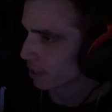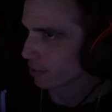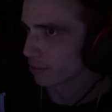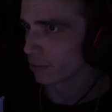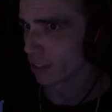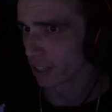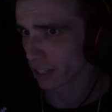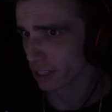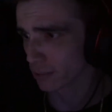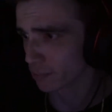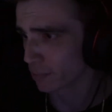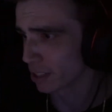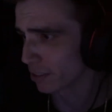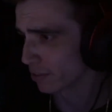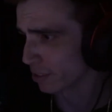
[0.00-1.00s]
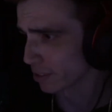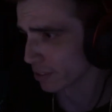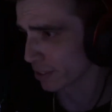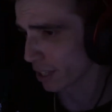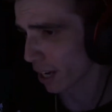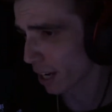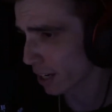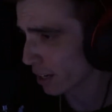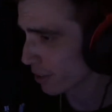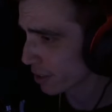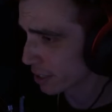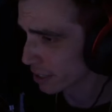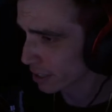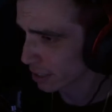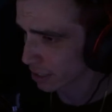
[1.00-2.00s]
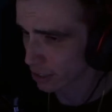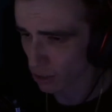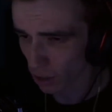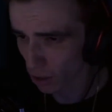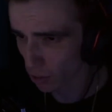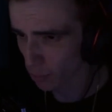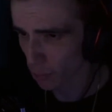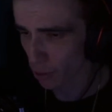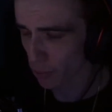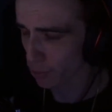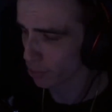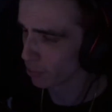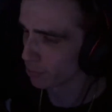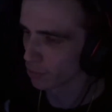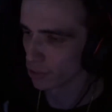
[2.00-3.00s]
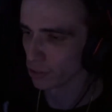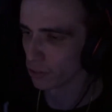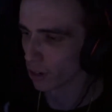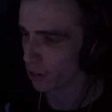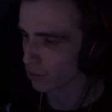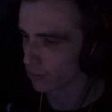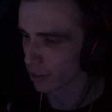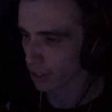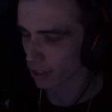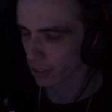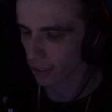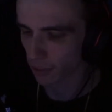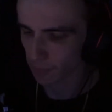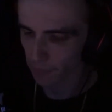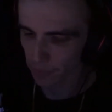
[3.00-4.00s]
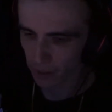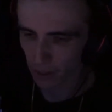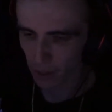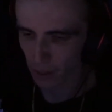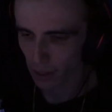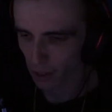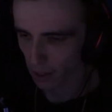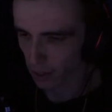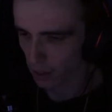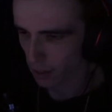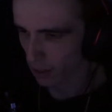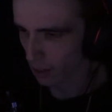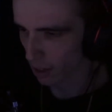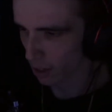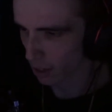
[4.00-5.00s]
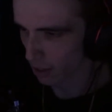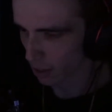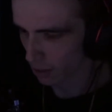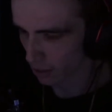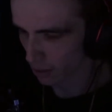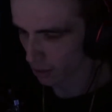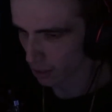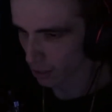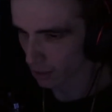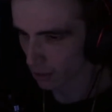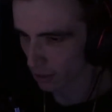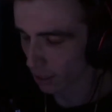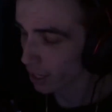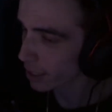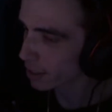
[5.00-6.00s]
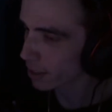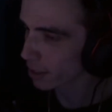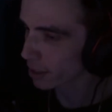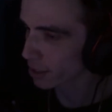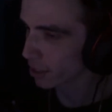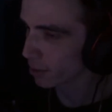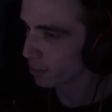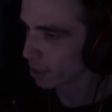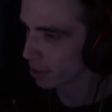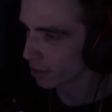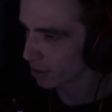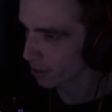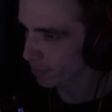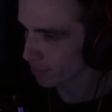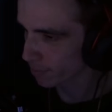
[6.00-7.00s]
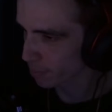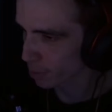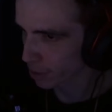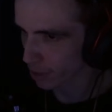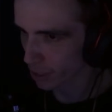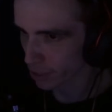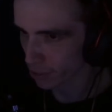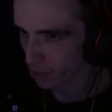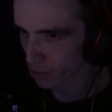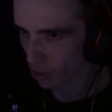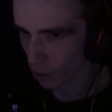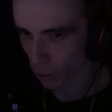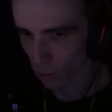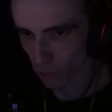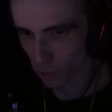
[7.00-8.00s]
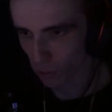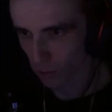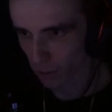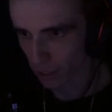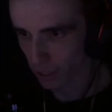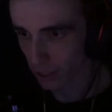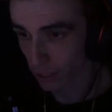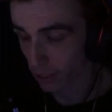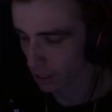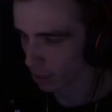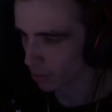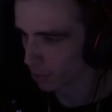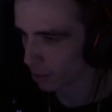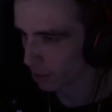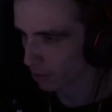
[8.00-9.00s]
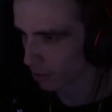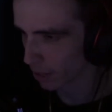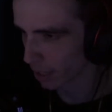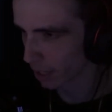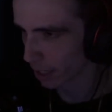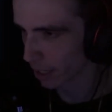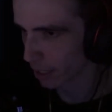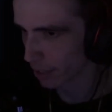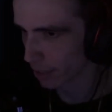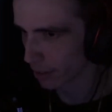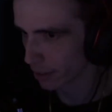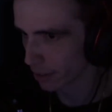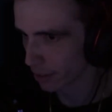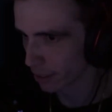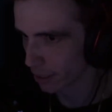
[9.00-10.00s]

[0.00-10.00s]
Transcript: down to his middle of his thigh, I think. And it's all purple and blue, all fucked up. He landed on his elbow, put a huge hole in his elbow, and